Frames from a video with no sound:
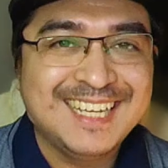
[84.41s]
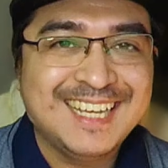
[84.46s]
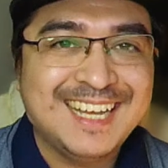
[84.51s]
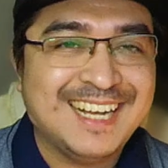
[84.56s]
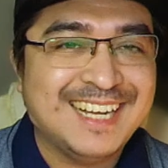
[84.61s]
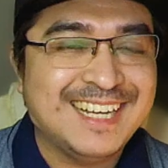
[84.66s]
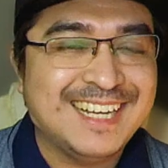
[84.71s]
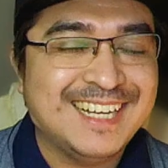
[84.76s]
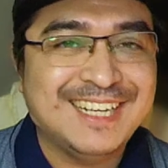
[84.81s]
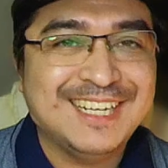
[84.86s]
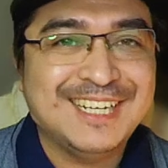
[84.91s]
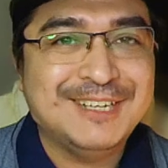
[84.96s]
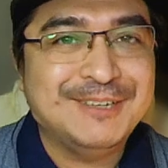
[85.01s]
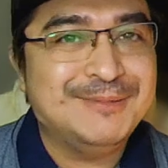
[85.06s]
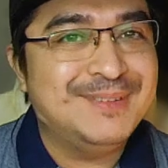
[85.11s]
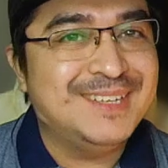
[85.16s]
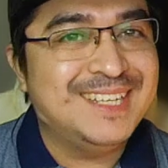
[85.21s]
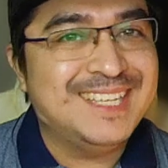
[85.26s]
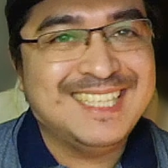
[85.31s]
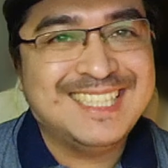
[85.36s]

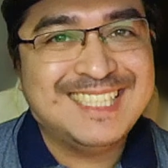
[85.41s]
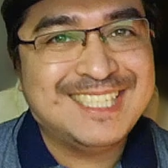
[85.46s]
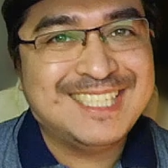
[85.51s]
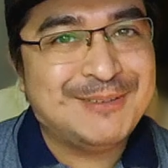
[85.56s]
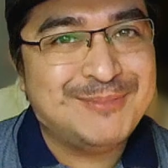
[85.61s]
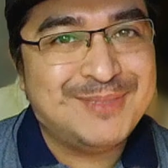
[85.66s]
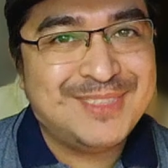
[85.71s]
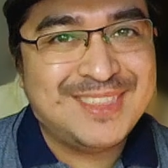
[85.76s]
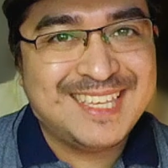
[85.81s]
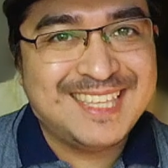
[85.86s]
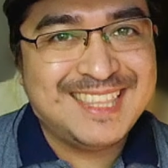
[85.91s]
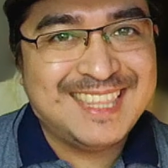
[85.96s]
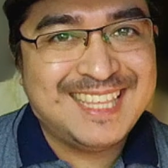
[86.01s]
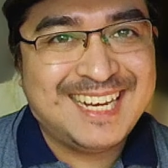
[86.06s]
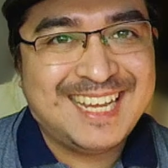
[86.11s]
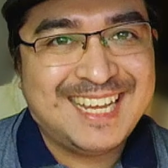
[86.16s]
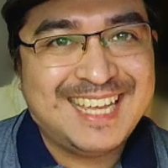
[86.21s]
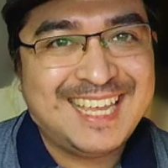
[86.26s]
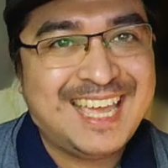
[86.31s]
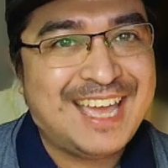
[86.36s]
It's something that
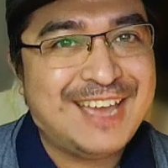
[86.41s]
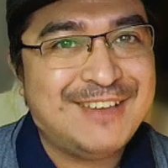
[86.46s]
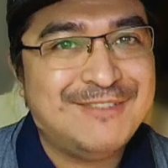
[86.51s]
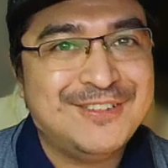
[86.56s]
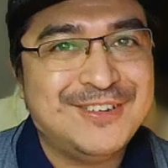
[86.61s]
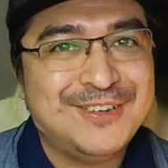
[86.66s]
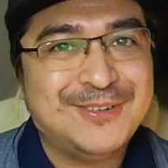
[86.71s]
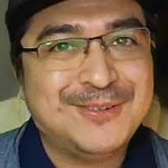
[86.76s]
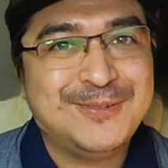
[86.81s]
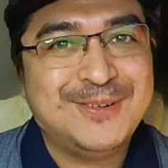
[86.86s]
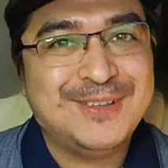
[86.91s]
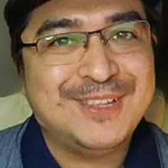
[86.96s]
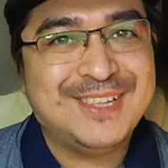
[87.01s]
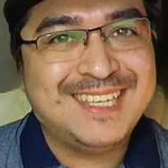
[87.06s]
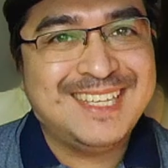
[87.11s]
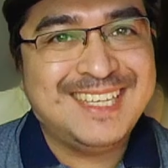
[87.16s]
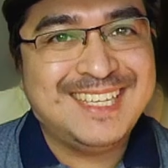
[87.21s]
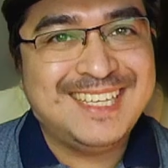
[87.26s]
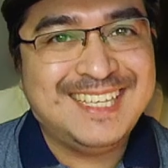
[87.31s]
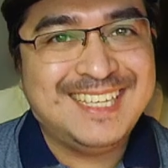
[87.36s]
I haven't
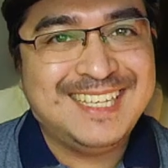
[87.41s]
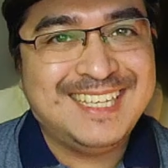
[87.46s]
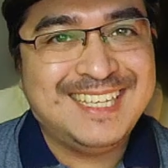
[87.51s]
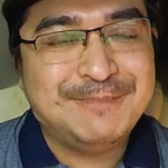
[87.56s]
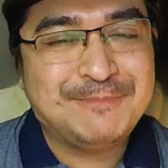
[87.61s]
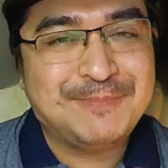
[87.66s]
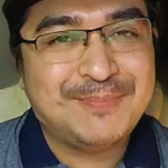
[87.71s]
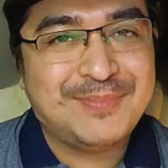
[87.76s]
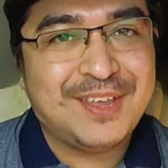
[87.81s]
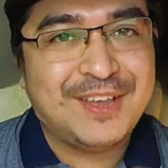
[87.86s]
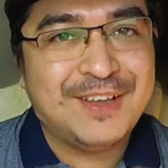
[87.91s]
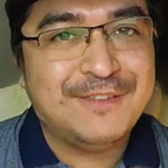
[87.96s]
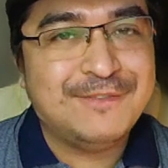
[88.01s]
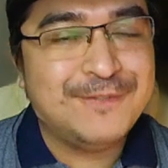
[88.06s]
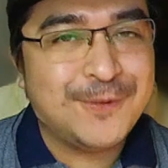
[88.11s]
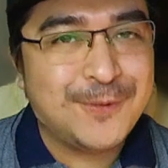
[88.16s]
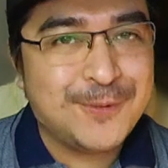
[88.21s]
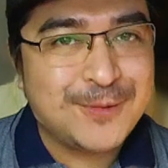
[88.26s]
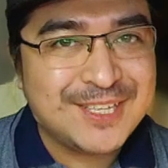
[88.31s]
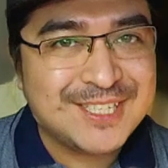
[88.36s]
really
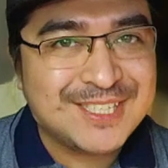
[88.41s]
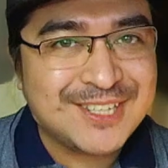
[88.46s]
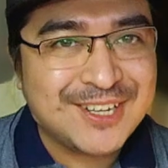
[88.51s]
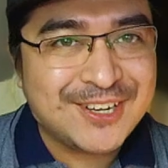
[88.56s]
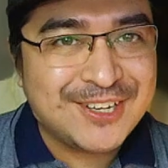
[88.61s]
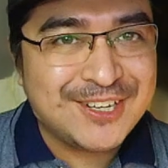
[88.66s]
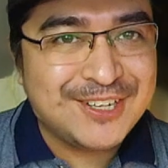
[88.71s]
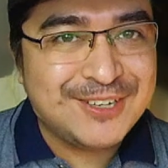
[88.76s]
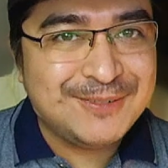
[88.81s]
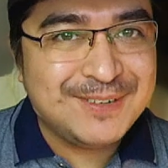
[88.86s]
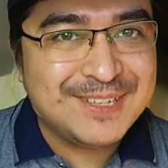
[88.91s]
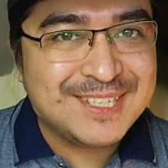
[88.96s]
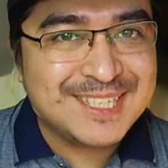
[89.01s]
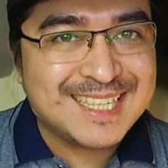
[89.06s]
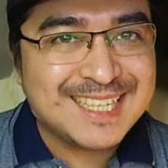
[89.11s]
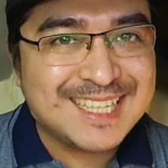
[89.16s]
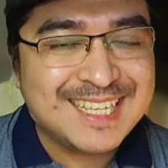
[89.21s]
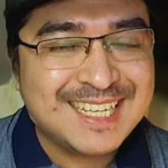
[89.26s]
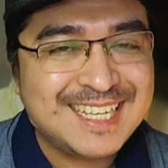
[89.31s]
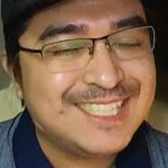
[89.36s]
focused on
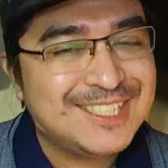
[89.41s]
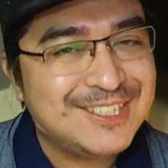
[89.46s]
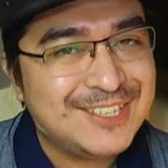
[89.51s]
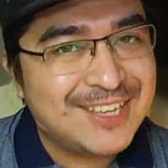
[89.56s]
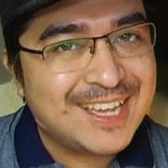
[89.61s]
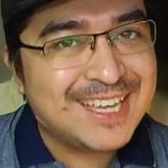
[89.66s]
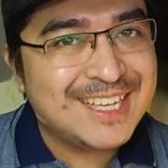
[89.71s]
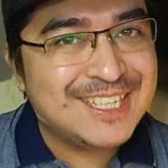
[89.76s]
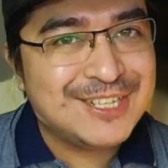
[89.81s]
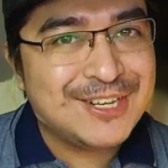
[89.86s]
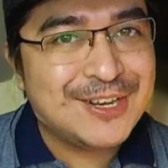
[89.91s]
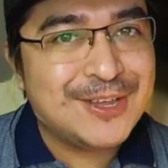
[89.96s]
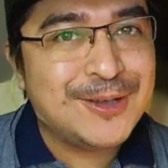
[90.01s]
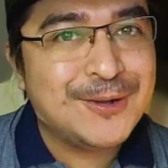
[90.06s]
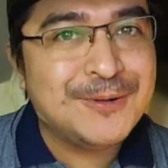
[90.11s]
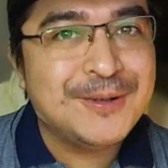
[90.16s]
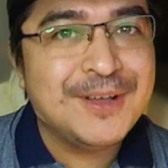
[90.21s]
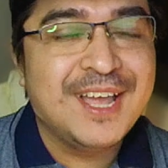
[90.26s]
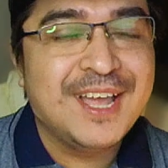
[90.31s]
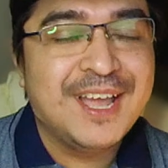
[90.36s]
recently, as you guys
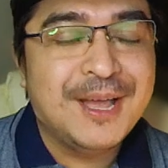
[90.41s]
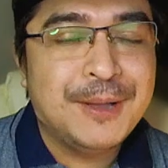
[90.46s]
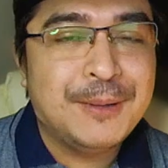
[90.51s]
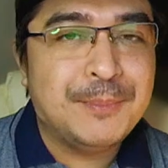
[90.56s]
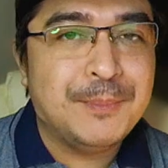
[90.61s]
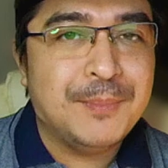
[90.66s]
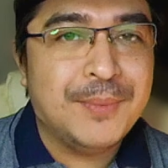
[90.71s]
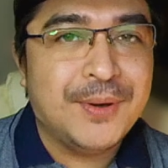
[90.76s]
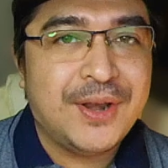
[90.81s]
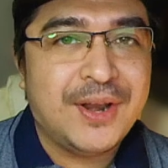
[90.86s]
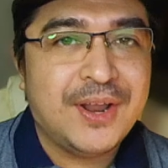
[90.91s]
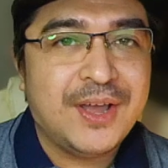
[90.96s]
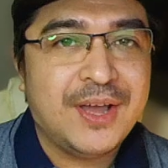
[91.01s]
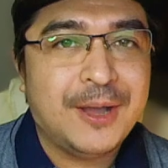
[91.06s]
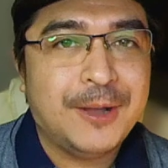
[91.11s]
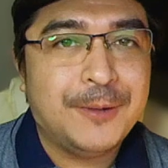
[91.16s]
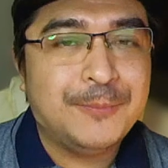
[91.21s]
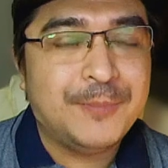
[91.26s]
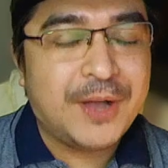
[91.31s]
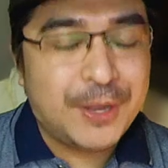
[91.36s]
know, but
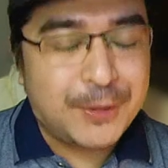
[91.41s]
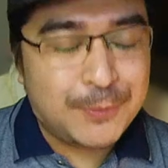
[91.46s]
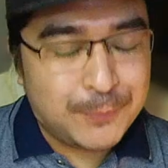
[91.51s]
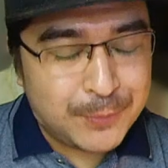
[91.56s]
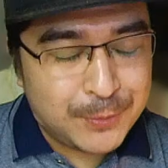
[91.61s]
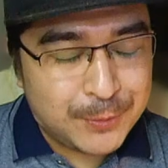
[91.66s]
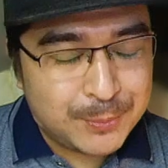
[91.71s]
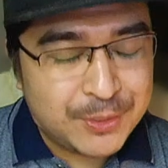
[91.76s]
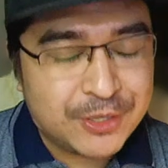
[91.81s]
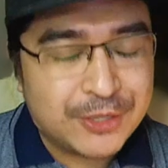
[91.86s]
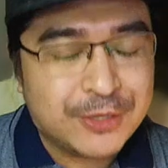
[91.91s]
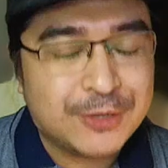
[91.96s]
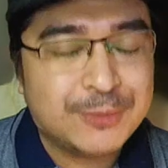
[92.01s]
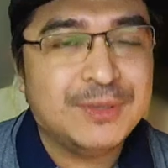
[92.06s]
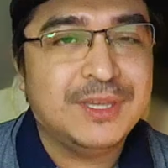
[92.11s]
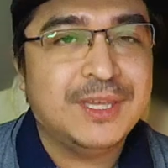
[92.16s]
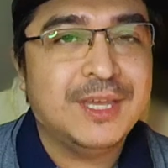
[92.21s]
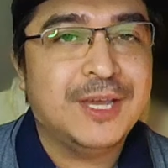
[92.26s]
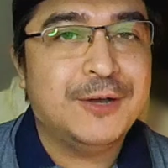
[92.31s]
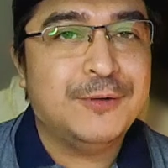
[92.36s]
I will be
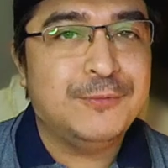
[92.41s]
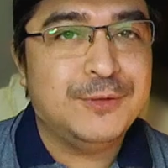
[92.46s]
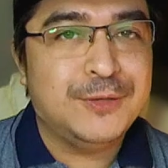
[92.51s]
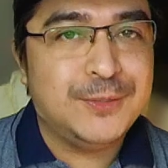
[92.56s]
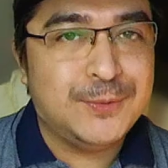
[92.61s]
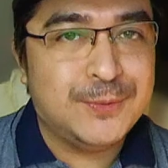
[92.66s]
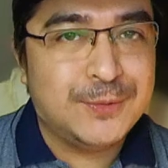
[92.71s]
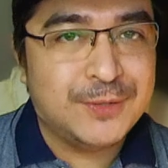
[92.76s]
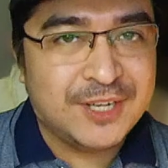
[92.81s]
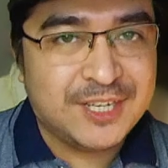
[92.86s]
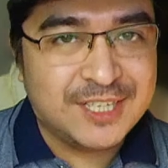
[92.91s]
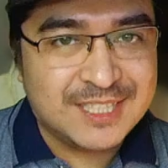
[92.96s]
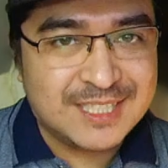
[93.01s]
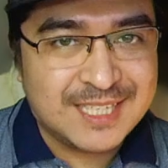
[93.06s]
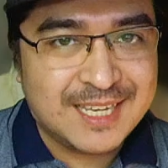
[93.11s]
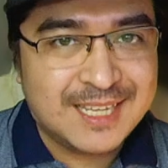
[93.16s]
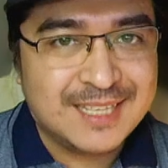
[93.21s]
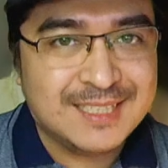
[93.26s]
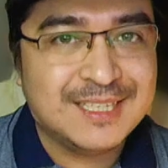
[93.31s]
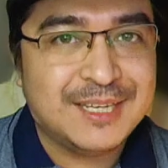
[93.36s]
coming out with new
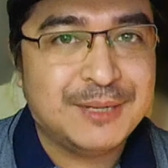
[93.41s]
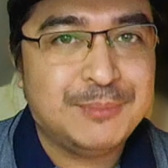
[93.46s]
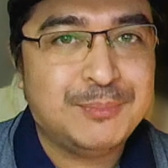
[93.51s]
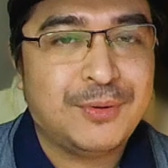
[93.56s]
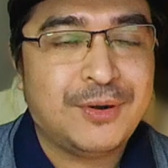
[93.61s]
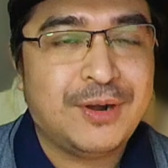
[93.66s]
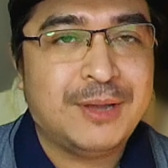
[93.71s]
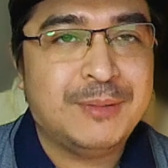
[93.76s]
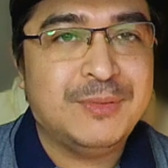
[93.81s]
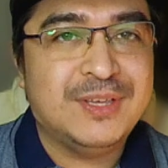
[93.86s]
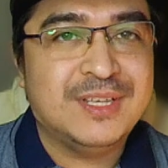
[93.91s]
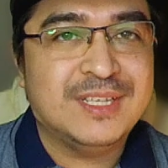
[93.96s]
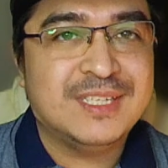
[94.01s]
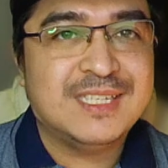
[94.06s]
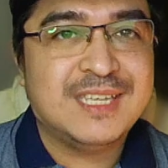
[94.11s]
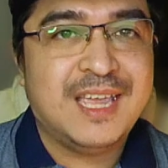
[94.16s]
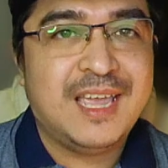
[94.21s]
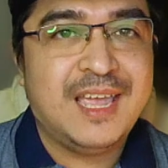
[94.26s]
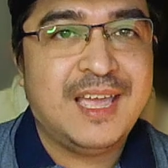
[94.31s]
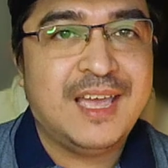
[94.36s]
content, I promise,
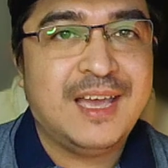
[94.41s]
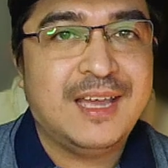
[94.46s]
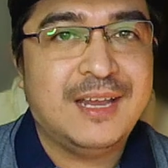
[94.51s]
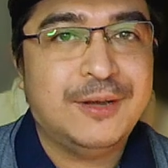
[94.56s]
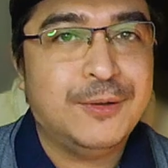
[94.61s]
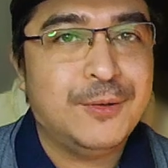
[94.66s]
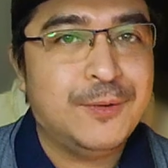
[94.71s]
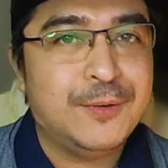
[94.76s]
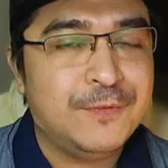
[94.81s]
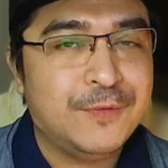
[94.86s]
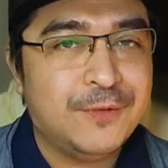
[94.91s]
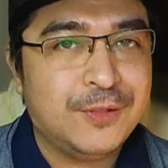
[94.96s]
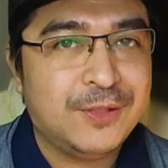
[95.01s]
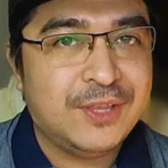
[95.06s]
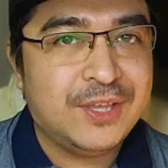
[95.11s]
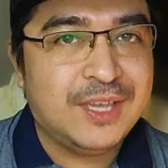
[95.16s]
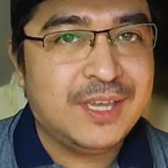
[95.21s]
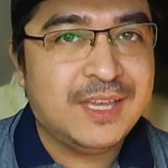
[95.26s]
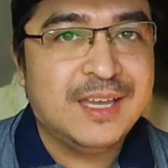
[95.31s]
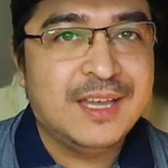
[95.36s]
and
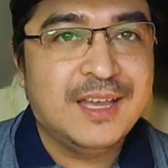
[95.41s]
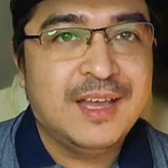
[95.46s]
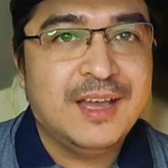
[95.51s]
hopefully,